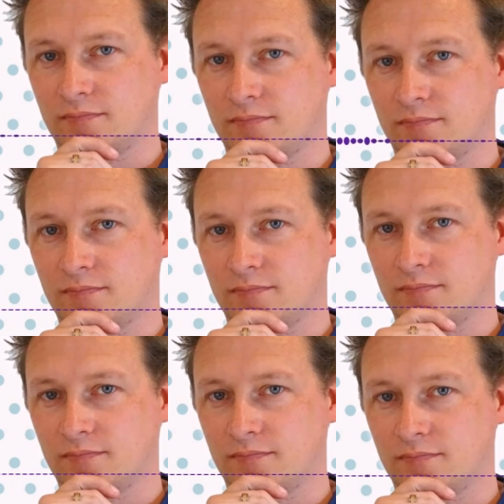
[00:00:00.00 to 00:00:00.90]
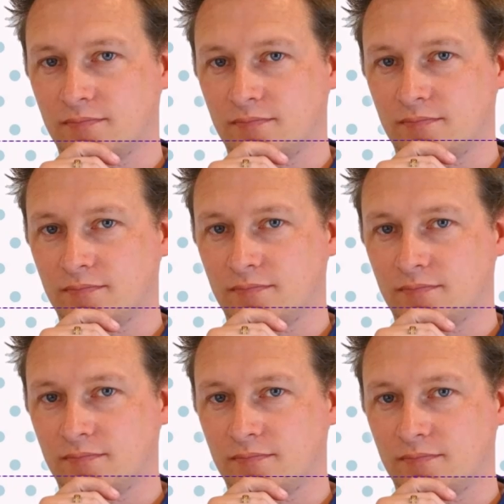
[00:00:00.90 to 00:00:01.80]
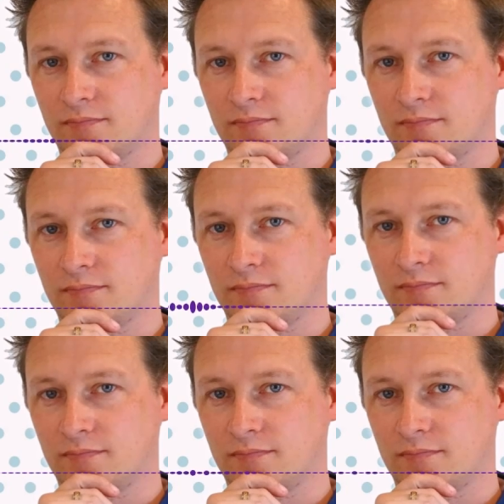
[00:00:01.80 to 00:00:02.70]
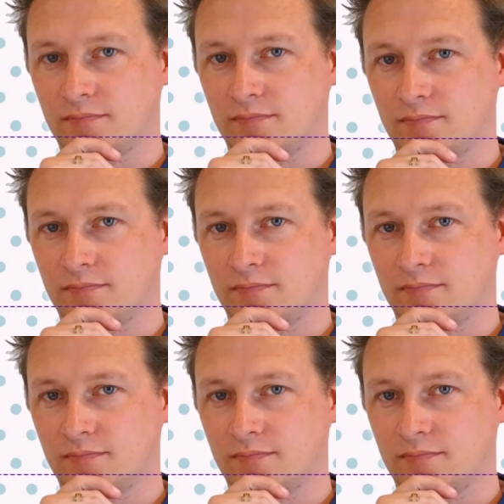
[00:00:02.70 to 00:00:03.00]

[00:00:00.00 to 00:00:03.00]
a blanket out their backpack.